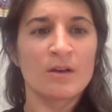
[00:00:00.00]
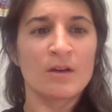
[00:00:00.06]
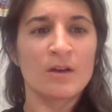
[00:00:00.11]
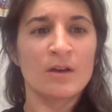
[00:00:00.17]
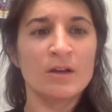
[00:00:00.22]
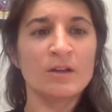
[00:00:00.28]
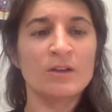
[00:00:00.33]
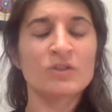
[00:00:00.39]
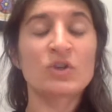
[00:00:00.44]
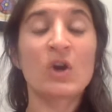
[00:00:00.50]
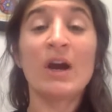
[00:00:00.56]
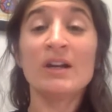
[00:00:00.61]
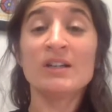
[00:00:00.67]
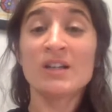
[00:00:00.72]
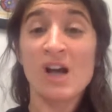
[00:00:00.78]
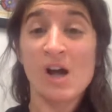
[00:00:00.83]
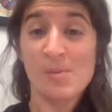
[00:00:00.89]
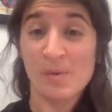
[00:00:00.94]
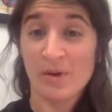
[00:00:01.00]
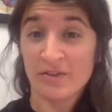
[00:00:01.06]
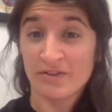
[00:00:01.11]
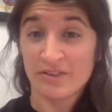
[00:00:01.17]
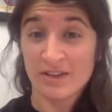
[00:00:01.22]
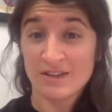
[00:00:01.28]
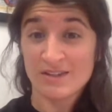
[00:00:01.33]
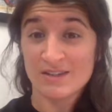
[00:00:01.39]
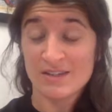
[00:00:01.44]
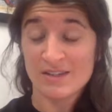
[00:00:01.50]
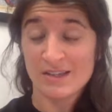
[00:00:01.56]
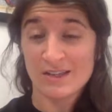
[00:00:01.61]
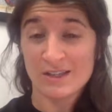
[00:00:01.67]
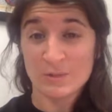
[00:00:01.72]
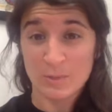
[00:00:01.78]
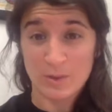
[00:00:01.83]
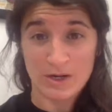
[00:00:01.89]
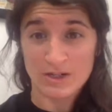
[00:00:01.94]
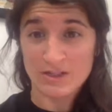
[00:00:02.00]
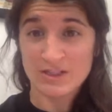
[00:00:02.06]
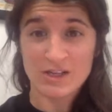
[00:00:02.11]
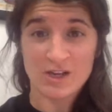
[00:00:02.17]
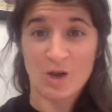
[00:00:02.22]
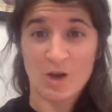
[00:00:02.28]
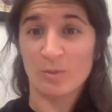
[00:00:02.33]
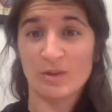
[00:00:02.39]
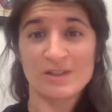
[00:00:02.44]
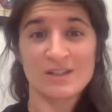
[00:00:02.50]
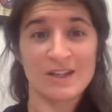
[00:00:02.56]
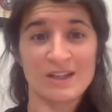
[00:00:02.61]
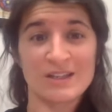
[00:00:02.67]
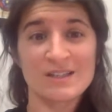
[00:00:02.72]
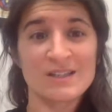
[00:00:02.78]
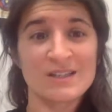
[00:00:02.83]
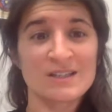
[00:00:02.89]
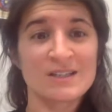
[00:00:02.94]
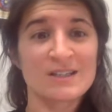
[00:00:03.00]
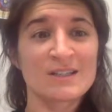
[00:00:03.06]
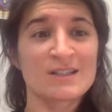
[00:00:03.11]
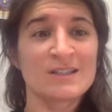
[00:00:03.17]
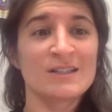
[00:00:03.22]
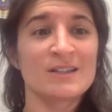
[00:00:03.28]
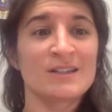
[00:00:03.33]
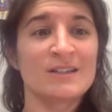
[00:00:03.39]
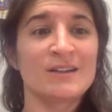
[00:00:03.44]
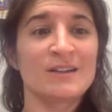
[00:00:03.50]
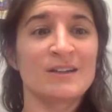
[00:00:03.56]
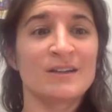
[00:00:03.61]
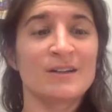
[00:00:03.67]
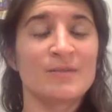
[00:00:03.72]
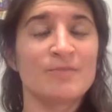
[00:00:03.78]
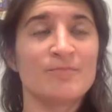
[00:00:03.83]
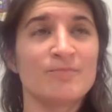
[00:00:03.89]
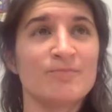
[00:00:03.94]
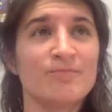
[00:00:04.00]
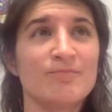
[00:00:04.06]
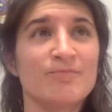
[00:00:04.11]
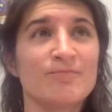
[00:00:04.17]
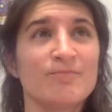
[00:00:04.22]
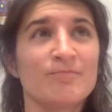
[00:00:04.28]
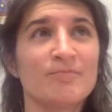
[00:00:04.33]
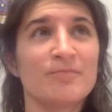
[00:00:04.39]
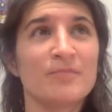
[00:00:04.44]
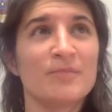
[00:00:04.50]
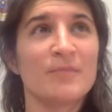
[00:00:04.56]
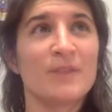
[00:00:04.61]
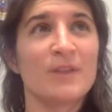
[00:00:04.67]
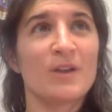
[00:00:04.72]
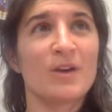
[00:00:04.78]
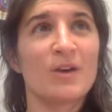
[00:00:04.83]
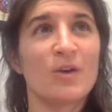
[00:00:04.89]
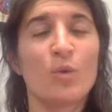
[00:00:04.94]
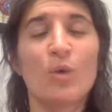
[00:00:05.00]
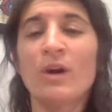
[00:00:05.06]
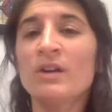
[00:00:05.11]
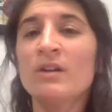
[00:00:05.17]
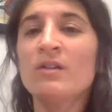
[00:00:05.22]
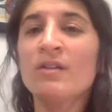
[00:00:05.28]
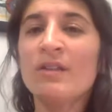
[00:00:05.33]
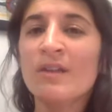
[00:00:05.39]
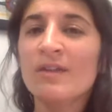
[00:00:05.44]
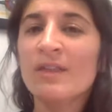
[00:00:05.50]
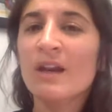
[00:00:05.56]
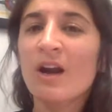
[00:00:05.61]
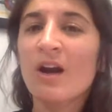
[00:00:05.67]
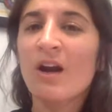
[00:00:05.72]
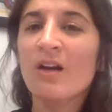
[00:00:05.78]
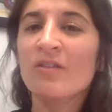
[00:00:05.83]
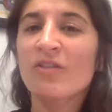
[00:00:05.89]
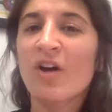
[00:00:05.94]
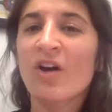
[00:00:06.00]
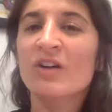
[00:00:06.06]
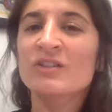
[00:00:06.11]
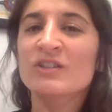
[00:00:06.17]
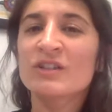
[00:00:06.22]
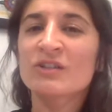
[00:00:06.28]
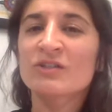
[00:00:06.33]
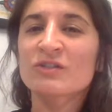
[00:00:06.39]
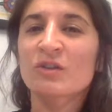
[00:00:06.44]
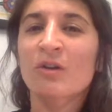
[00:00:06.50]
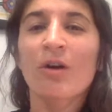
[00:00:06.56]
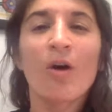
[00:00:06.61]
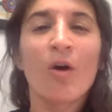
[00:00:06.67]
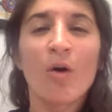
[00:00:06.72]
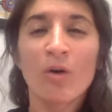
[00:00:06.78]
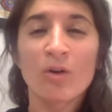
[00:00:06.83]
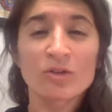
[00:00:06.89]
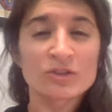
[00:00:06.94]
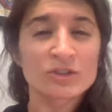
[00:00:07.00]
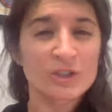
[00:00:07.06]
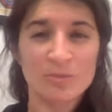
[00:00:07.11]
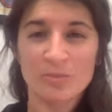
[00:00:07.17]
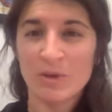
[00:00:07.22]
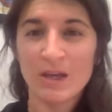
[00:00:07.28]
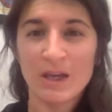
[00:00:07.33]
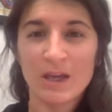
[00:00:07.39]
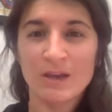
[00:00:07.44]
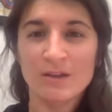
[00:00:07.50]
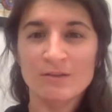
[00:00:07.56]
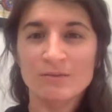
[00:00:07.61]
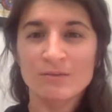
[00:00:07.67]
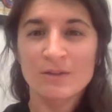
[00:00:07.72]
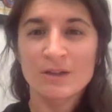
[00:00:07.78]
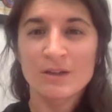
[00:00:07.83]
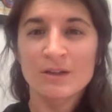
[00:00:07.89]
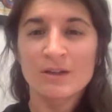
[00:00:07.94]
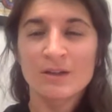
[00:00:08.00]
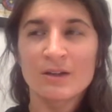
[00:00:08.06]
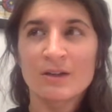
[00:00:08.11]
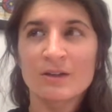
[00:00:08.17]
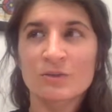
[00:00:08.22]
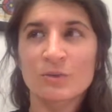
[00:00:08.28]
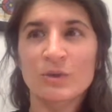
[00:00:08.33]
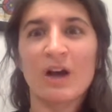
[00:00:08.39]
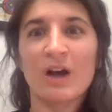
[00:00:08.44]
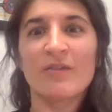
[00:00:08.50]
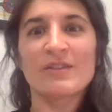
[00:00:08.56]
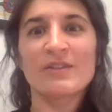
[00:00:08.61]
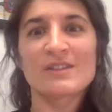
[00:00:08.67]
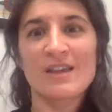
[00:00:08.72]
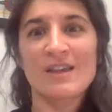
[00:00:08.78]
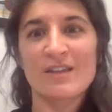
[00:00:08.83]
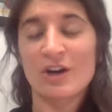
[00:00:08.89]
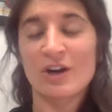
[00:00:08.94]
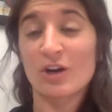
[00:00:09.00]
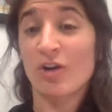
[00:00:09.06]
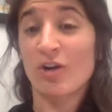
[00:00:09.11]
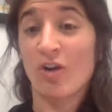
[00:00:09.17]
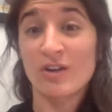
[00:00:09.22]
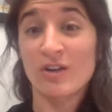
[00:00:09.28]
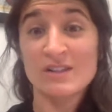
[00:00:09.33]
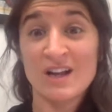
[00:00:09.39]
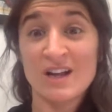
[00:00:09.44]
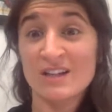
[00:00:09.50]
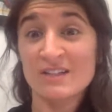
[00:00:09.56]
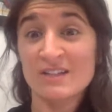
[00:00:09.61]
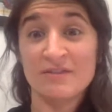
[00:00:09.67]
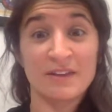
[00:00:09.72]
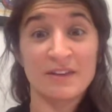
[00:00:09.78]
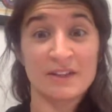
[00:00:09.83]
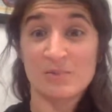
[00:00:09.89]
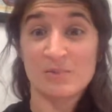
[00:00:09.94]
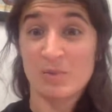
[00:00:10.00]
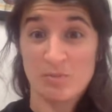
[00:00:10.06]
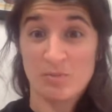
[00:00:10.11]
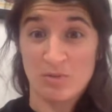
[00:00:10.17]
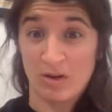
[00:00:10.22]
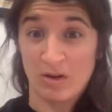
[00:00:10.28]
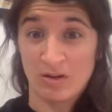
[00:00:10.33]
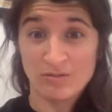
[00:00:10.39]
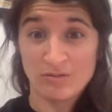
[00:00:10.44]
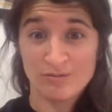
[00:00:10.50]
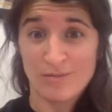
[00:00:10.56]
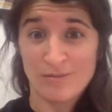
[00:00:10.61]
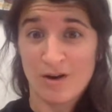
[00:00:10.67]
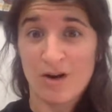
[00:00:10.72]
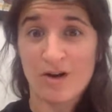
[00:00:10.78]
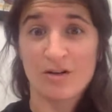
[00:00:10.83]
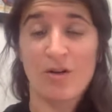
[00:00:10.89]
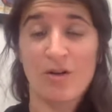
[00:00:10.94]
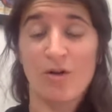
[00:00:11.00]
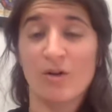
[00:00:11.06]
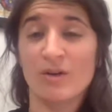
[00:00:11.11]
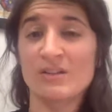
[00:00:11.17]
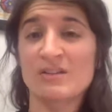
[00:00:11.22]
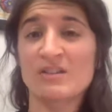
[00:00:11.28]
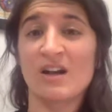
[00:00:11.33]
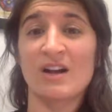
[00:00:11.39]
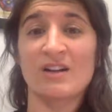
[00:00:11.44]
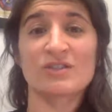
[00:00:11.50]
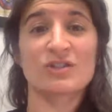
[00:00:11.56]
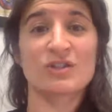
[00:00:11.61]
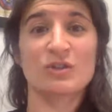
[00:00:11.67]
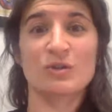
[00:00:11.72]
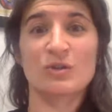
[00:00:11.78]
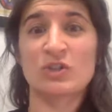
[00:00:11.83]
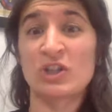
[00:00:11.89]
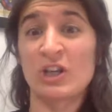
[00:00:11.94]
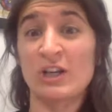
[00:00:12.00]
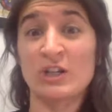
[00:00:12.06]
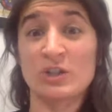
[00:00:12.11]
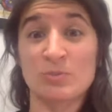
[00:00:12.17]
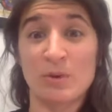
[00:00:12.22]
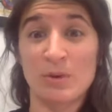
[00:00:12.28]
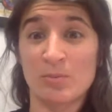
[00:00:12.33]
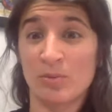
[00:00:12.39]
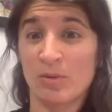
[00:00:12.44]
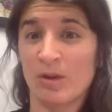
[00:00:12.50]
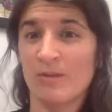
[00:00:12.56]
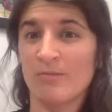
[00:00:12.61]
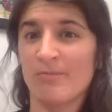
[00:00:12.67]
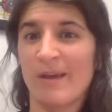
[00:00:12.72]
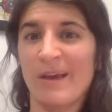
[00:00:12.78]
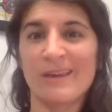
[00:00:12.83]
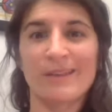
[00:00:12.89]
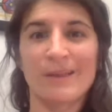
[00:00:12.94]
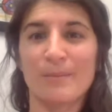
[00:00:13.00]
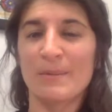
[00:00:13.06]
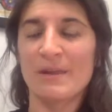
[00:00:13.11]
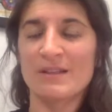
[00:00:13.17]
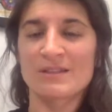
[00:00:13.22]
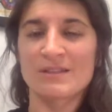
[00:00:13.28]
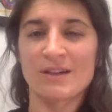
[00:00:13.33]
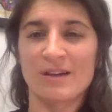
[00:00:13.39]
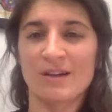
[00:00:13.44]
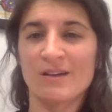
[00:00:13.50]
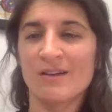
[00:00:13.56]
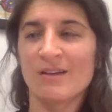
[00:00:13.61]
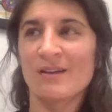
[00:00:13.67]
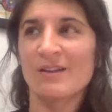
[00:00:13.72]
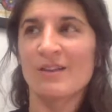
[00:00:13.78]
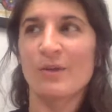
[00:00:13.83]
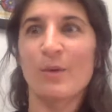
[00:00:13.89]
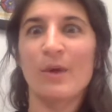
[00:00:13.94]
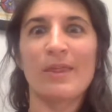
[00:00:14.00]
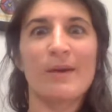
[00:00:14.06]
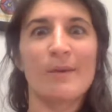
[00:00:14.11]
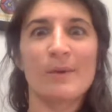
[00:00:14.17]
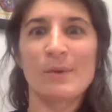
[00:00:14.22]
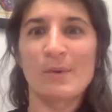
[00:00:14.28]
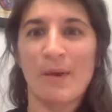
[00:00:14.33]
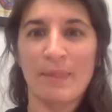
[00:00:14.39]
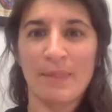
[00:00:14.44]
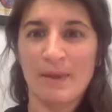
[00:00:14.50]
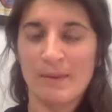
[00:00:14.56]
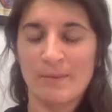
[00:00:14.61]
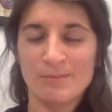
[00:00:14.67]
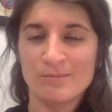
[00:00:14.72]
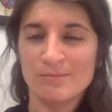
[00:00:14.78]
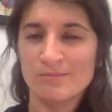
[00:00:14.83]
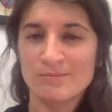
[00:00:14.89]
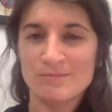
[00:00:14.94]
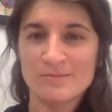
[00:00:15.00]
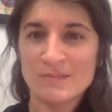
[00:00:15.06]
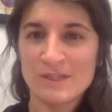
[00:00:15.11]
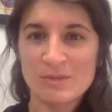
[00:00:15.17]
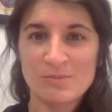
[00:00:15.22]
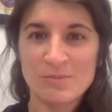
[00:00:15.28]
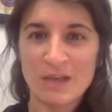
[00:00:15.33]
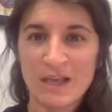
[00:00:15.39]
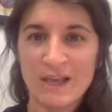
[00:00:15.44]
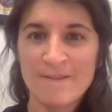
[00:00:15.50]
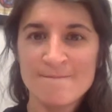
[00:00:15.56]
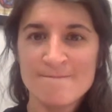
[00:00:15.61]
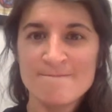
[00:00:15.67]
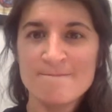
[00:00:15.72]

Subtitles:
In trying to help our friends experiencing homelessness, um, what do you think that our volunteers' goal should be? We often say that our goal is not to fix people. Our goal is not to change people and make them into the way that we want them to be.